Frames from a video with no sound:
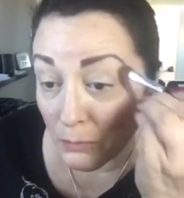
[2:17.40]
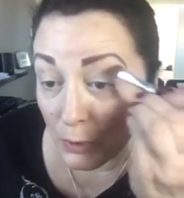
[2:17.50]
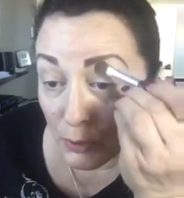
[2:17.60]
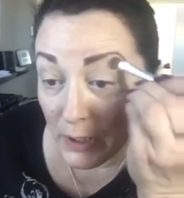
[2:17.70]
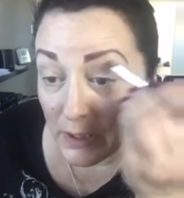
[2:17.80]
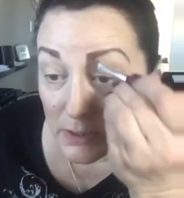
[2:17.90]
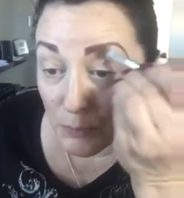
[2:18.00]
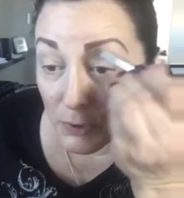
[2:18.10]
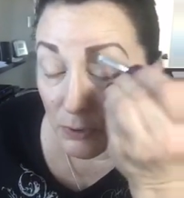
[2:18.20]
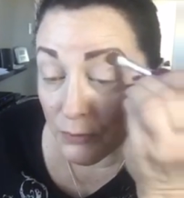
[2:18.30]
create
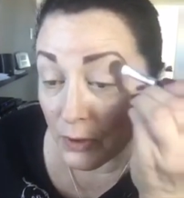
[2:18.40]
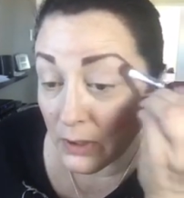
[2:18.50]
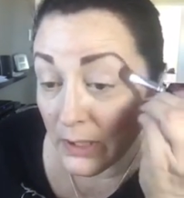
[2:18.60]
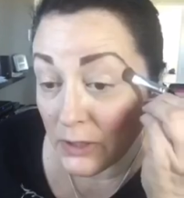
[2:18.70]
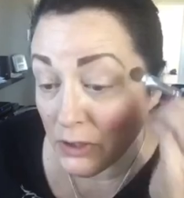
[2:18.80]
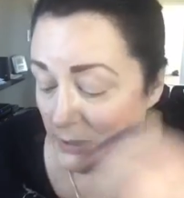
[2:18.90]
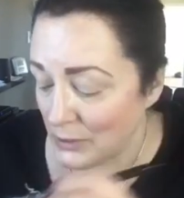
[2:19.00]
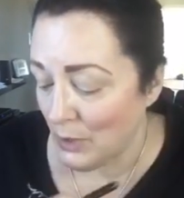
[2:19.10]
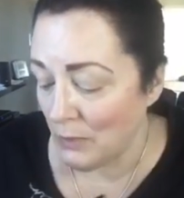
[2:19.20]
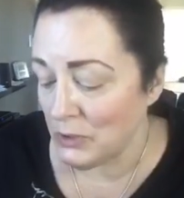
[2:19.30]
some beautiful collections.
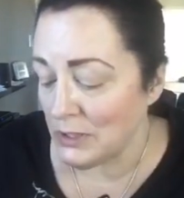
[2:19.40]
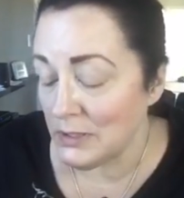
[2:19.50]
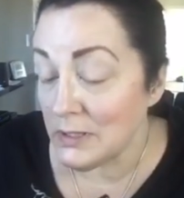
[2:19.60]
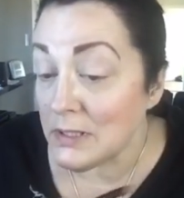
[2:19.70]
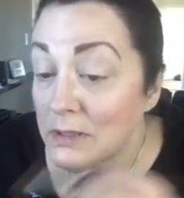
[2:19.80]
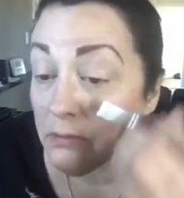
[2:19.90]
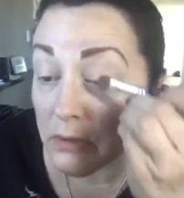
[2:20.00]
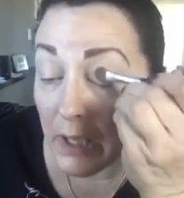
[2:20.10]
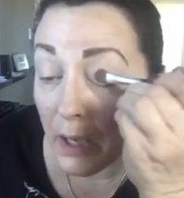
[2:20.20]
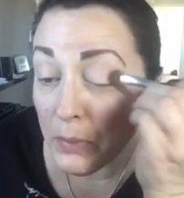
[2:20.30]
So I'm just
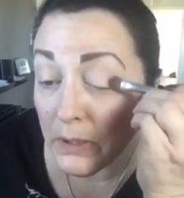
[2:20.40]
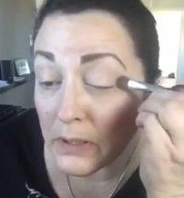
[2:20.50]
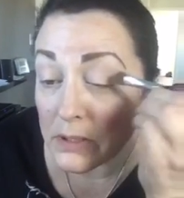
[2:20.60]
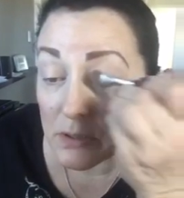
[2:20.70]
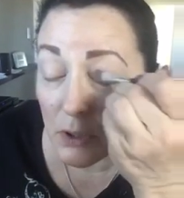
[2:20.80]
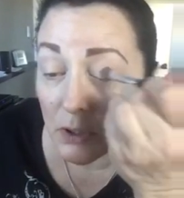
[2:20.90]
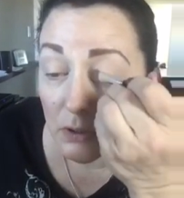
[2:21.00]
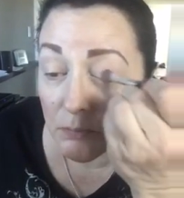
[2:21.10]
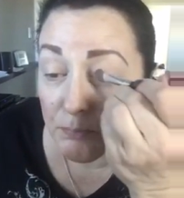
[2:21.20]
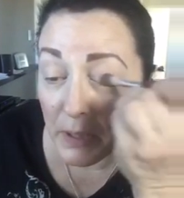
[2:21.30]
dabbing this,
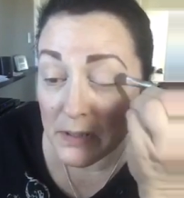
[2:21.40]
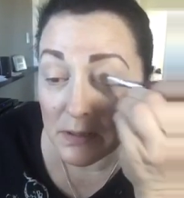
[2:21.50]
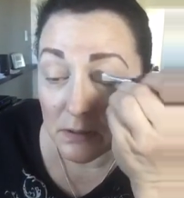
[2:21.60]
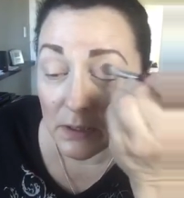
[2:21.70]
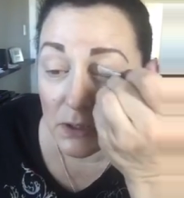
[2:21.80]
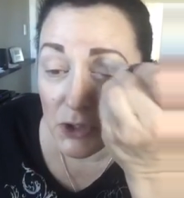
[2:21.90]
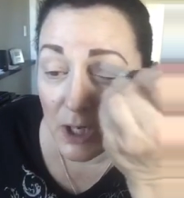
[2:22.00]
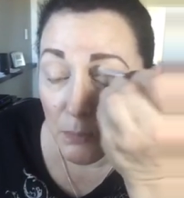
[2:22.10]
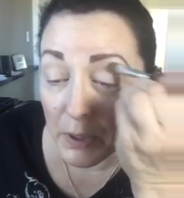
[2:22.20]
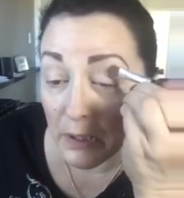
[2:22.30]
basically a
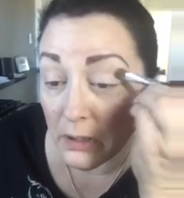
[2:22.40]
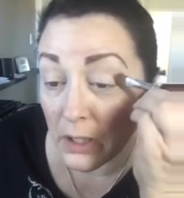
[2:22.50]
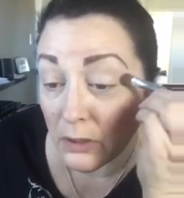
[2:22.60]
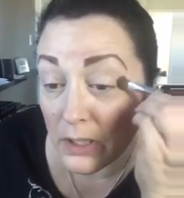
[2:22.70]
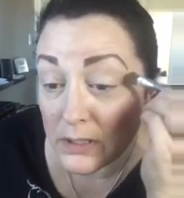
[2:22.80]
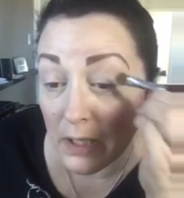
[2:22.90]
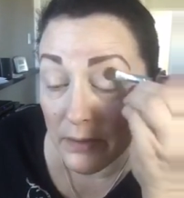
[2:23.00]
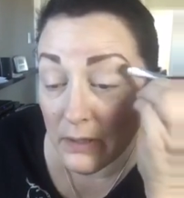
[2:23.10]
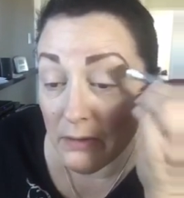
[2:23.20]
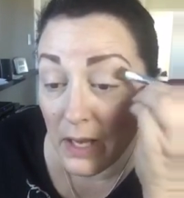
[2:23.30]
champagne color. It's got
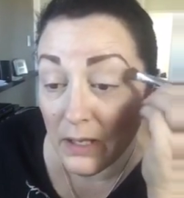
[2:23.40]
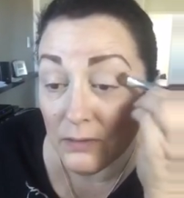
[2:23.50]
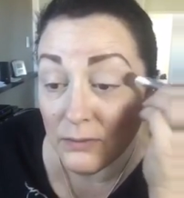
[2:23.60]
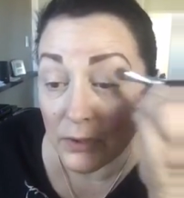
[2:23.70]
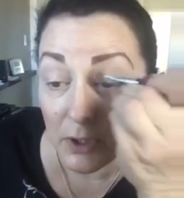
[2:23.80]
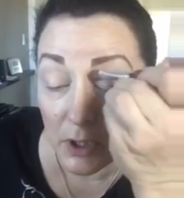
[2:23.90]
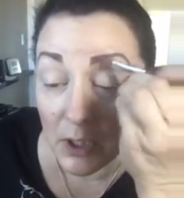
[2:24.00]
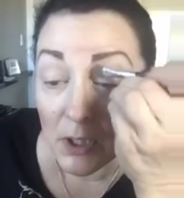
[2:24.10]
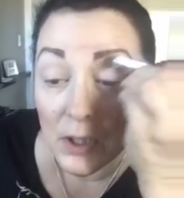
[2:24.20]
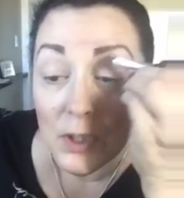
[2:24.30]
the ever
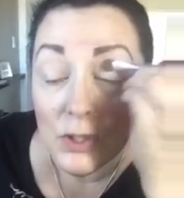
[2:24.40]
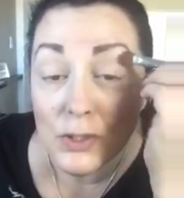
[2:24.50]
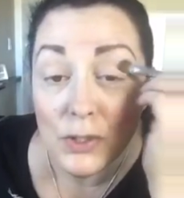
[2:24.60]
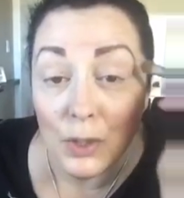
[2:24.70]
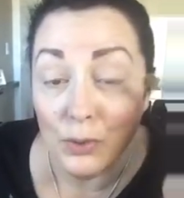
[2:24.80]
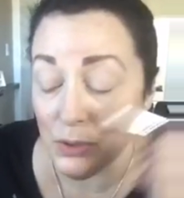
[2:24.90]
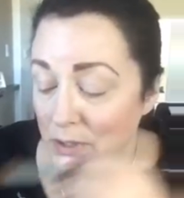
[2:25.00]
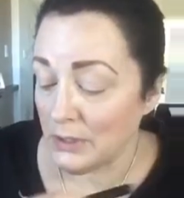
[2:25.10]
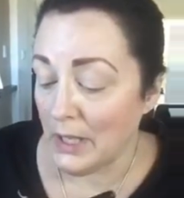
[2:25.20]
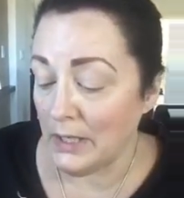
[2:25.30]
so
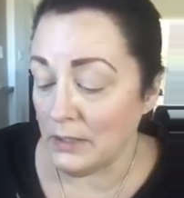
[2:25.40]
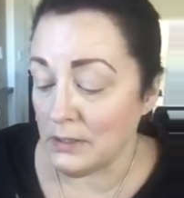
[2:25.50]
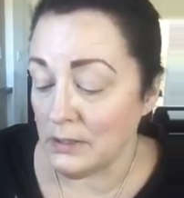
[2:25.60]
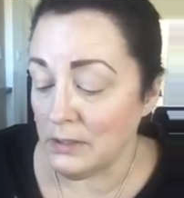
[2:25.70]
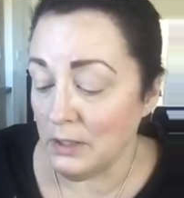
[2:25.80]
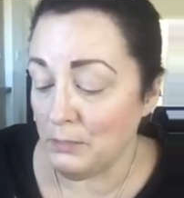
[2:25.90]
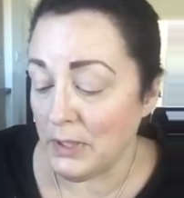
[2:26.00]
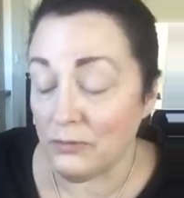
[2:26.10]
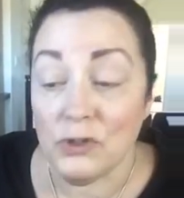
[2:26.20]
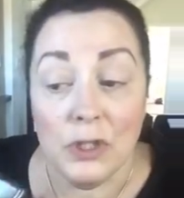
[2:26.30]
slightest bit
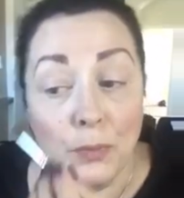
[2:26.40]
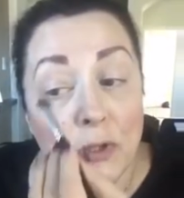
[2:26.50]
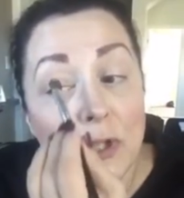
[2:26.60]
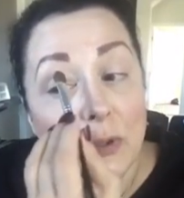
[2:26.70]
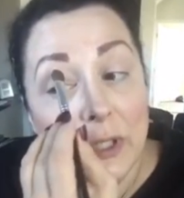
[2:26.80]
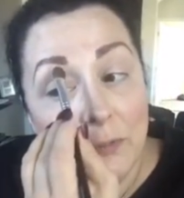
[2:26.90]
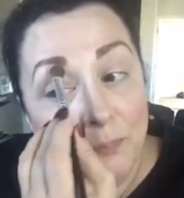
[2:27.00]
of shimmer to it.